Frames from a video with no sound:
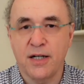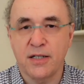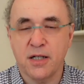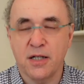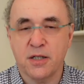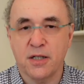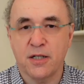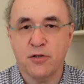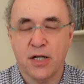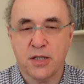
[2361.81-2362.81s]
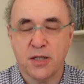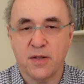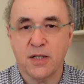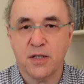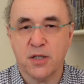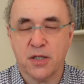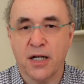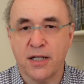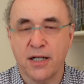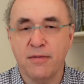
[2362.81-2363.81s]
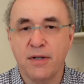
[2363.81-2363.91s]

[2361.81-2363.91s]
it, it's an interesting thing to study